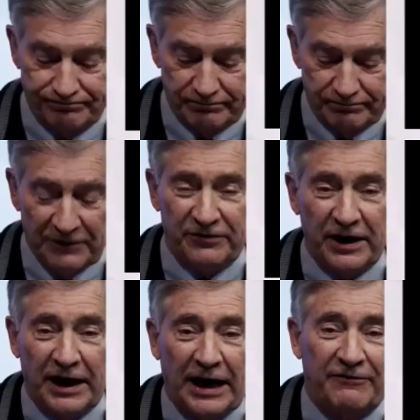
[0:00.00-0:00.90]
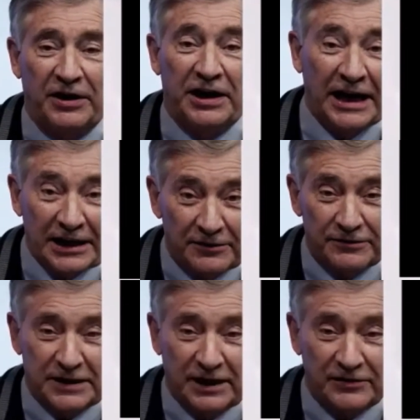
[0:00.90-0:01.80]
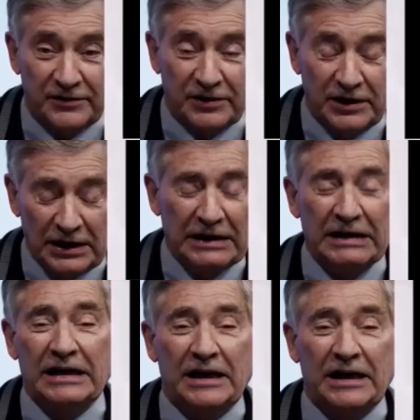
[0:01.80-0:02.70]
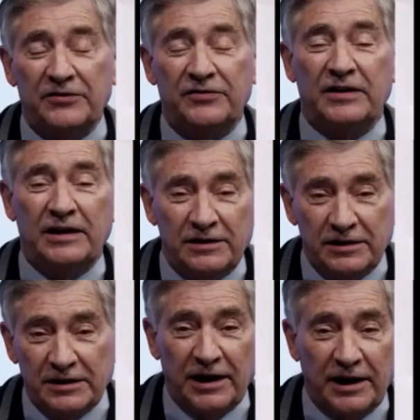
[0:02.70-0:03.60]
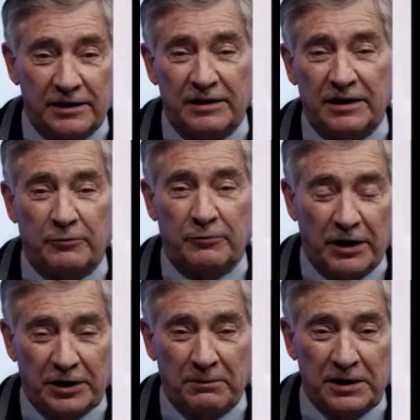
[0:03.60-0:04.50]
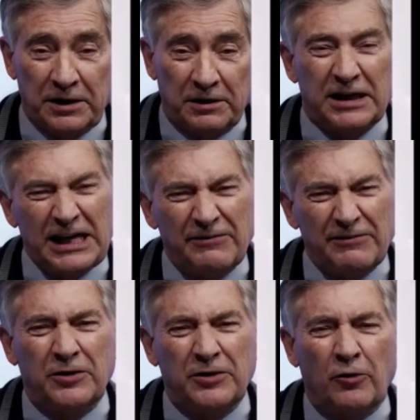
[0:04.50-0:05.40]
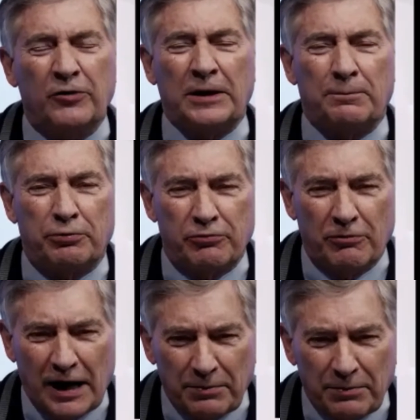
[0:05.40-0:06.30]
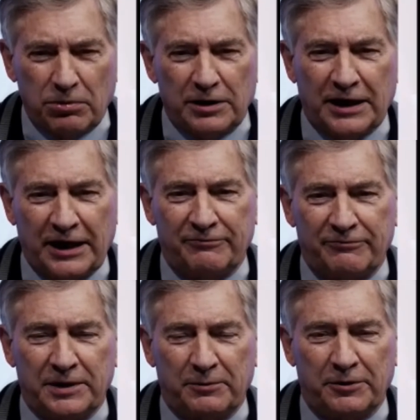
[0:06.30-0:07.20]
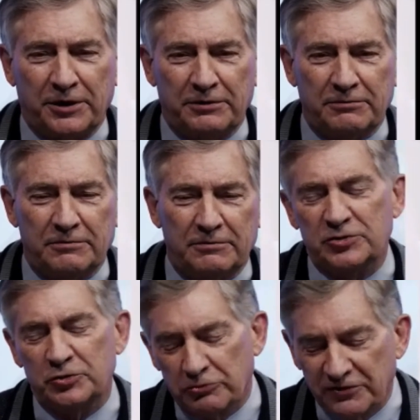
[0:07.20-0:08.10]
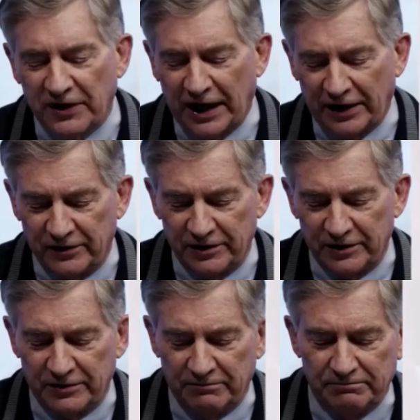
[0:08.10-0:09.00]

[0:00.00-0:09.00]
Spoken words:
If they have a negative test, it is indicated and recommended, even though they probably have memory, to revaccinate them.